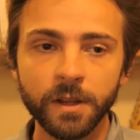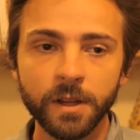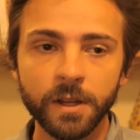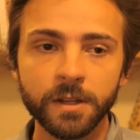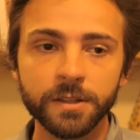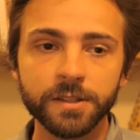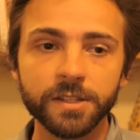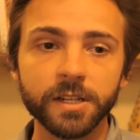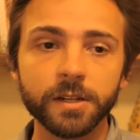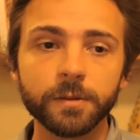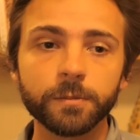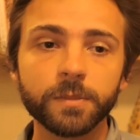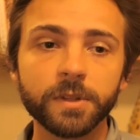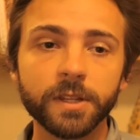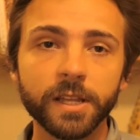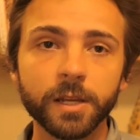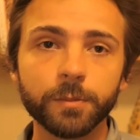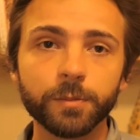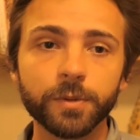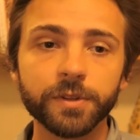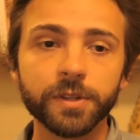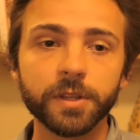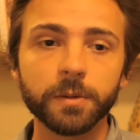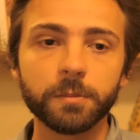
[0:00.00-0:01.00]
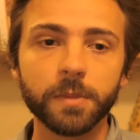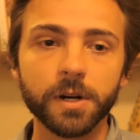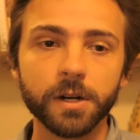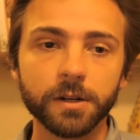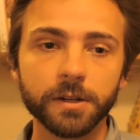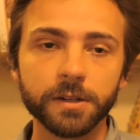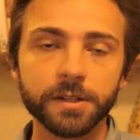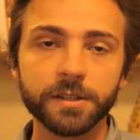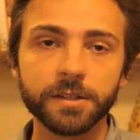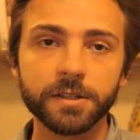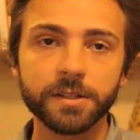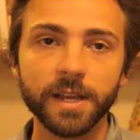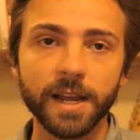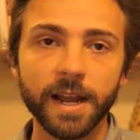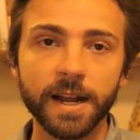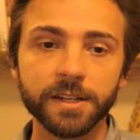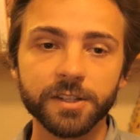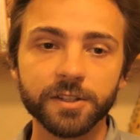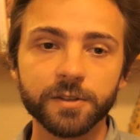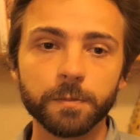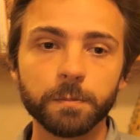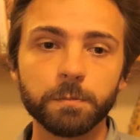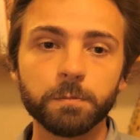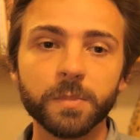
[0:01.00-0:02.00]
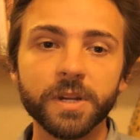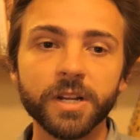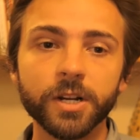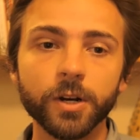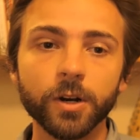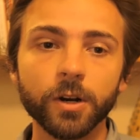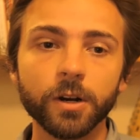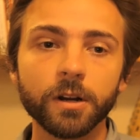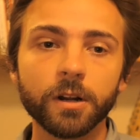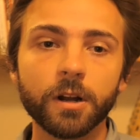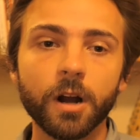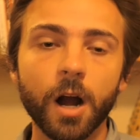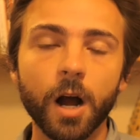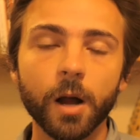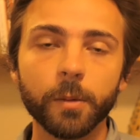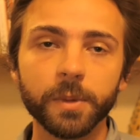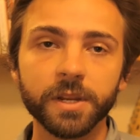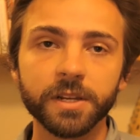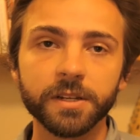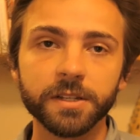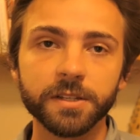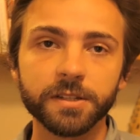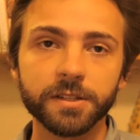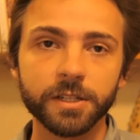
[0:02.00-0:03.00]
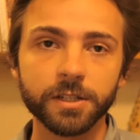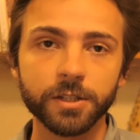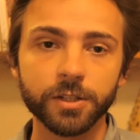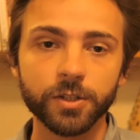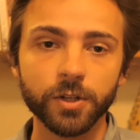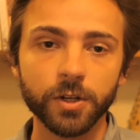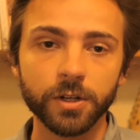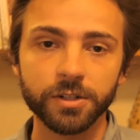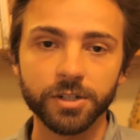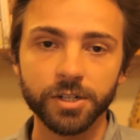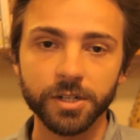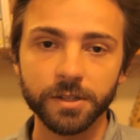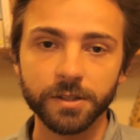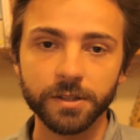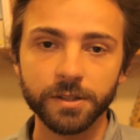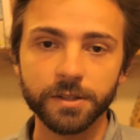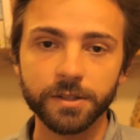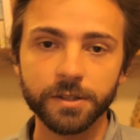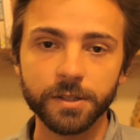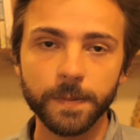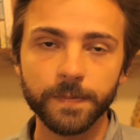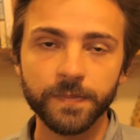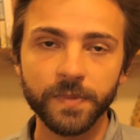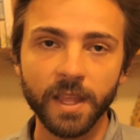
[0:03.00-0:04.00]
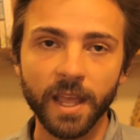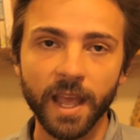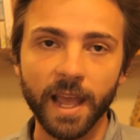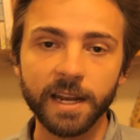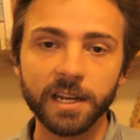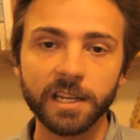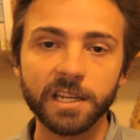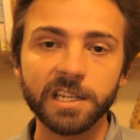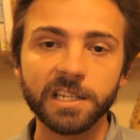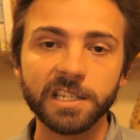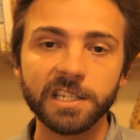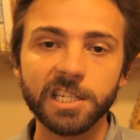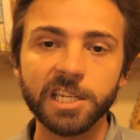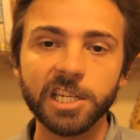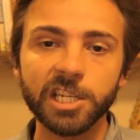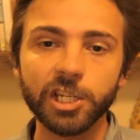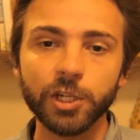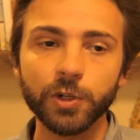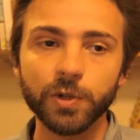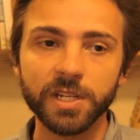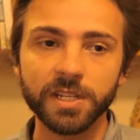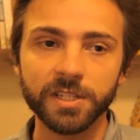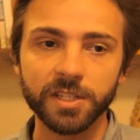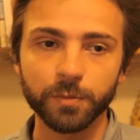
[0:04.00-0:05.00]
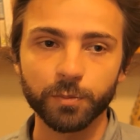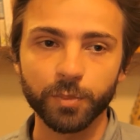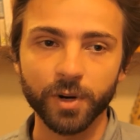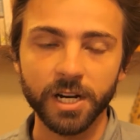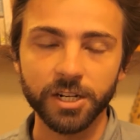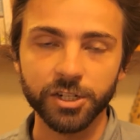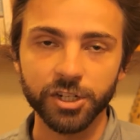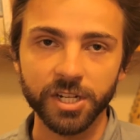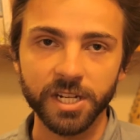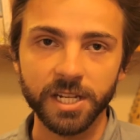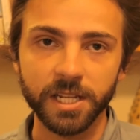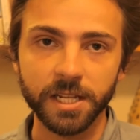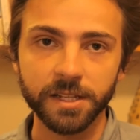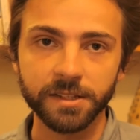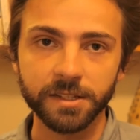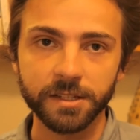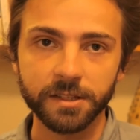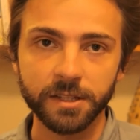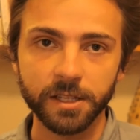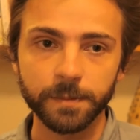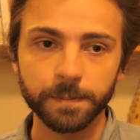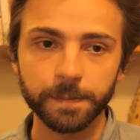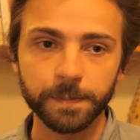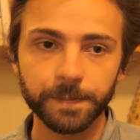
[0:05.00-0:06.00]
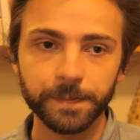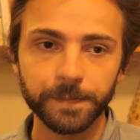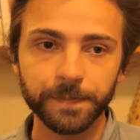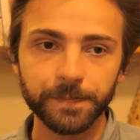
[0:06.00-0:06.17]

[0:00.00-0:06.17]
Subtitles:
Diem labeled the monks as mere communist insurgents and continued his oppression against them.